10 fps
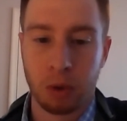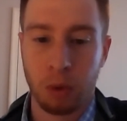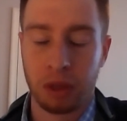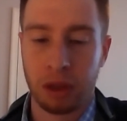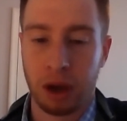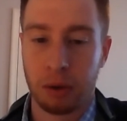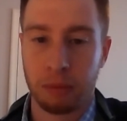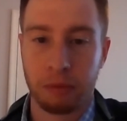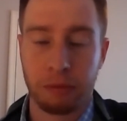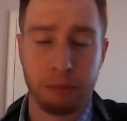with
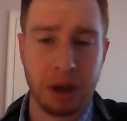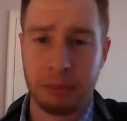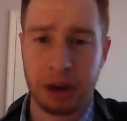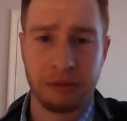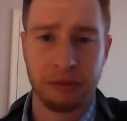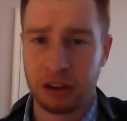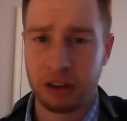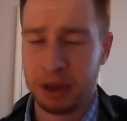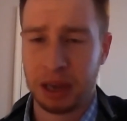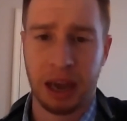many
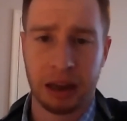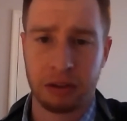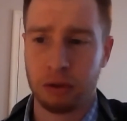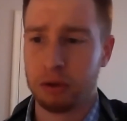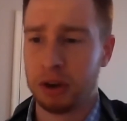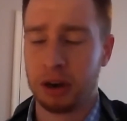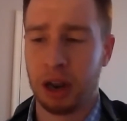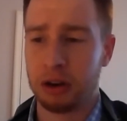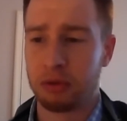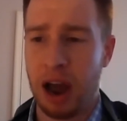flights being canceled
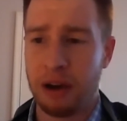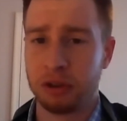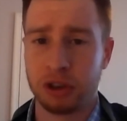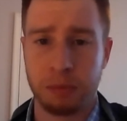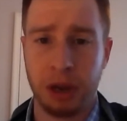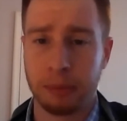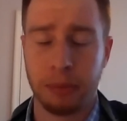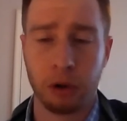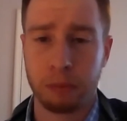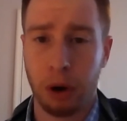and travel just
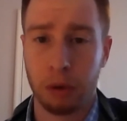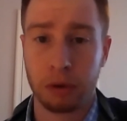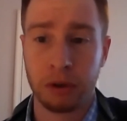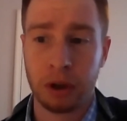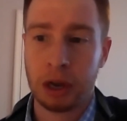being postponed.